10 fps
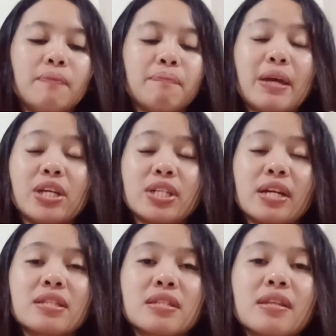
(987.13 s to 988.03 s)

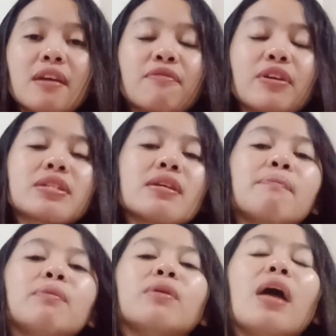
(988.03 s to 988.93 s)
patients. Take for
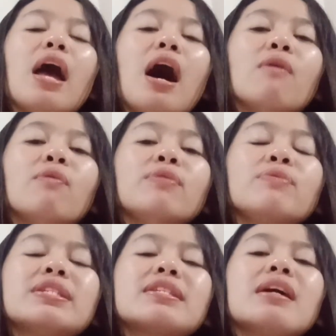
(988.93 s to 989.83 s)
example, when
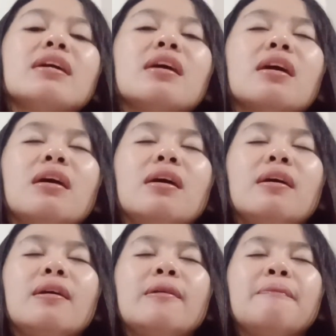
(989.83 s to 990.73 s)
we say
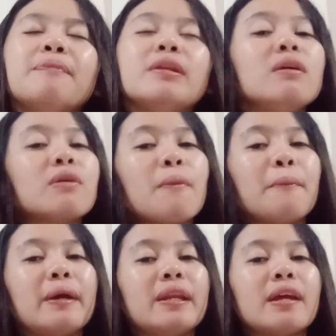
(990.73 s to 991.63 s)

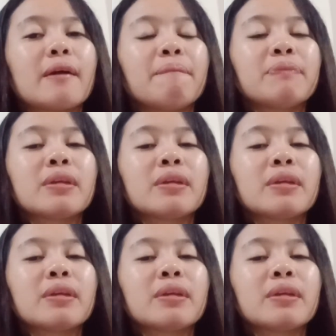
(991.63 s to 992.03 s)
leukopenic,